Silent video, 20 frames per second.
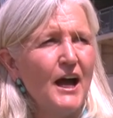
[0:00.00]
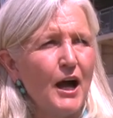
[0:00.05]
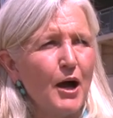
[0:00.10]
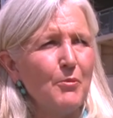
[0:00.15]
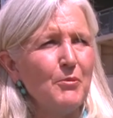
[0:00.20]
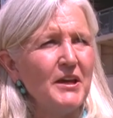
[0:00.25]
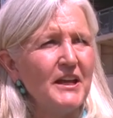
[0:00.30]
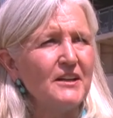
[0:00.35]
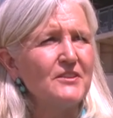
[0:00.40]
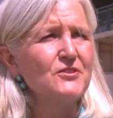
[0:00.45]

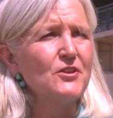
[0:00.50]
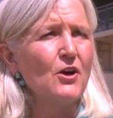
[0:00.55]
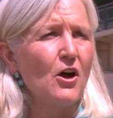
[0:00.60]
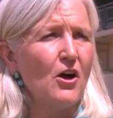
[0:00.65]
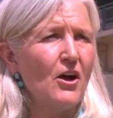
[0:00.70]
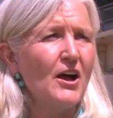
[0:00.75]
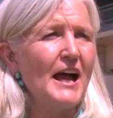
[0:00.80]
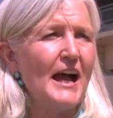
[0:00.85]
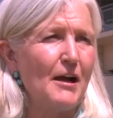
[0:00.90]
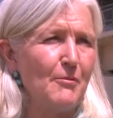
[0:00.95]
I mean, it's
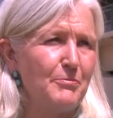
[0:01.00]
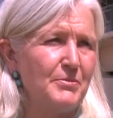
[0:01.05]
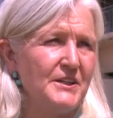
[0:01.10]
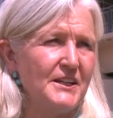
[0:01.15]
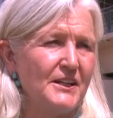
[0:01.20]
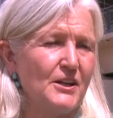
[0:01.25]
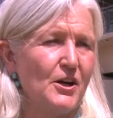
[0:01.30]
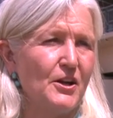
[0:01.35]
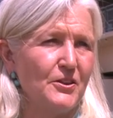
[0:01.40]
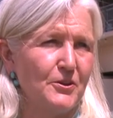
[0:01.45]
all
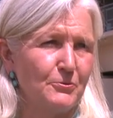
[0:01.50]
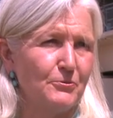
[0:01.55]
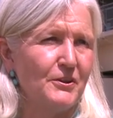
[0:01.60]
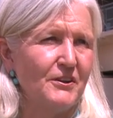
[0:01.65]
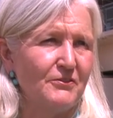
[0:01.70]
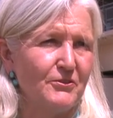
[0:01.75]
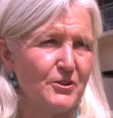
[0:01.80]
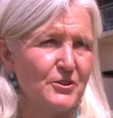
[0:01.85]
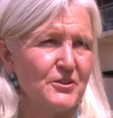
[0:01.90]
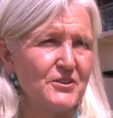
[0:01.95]
happening on the
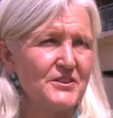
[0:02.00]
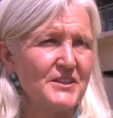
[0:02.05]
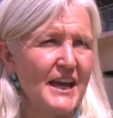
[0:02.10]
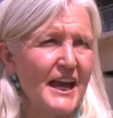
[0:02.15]
rivers.